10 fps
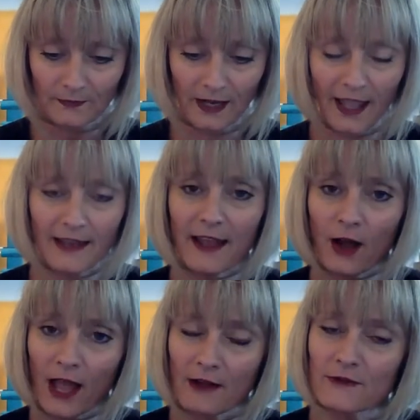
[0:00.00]
And
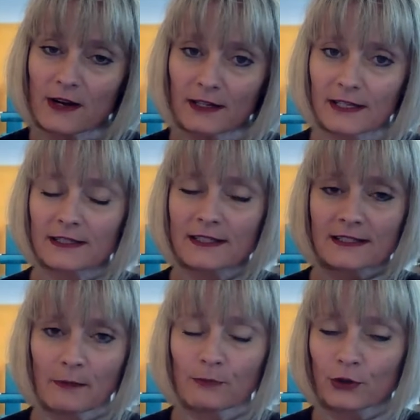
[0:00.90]
every little
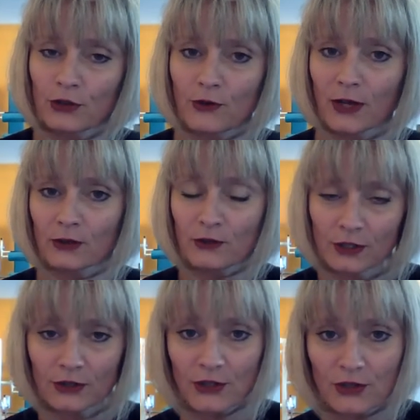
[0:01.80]
step what you are doing
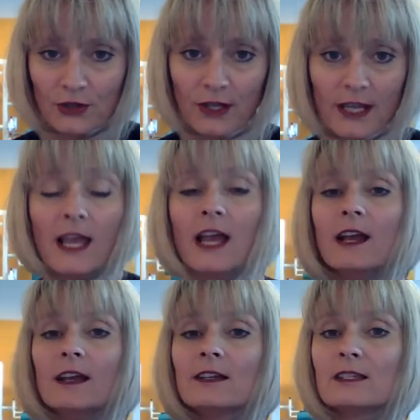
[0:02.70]
additionally
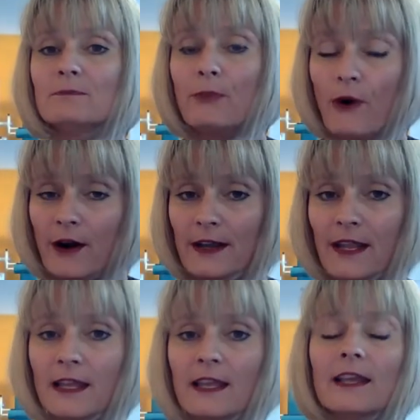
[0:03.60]
is
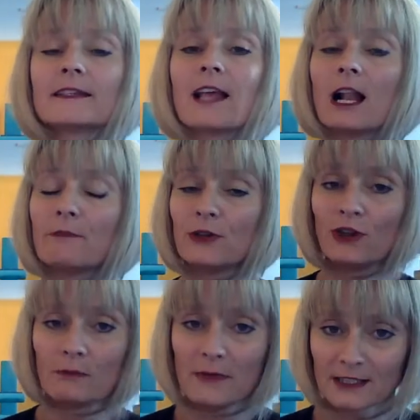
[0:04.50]
burning, is helping
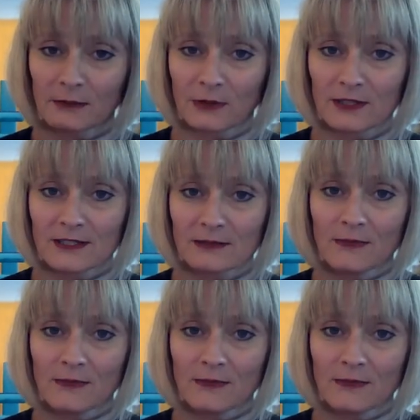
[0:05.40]
your metabolism.